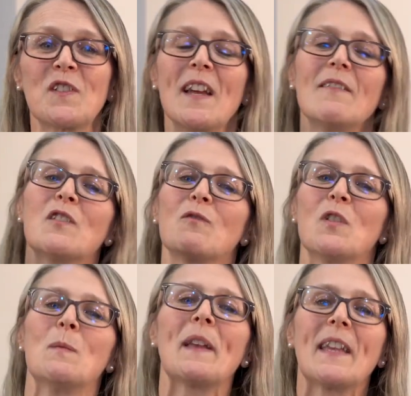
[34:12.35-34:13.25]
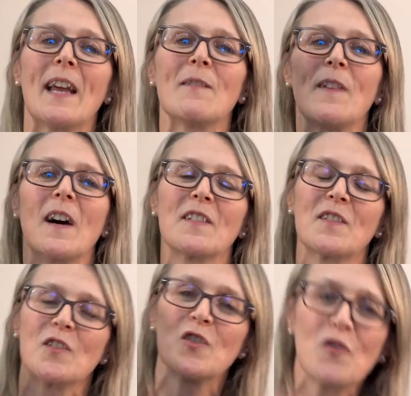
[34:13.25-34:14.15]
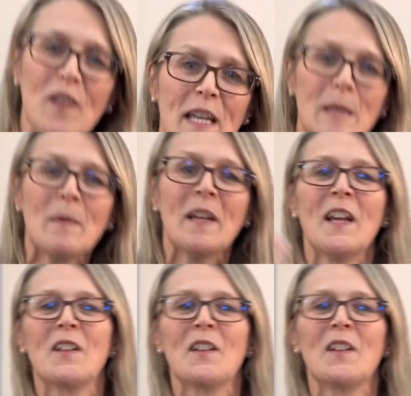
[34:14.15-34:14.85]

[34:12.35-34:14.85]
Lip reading: there is room again for us to dream,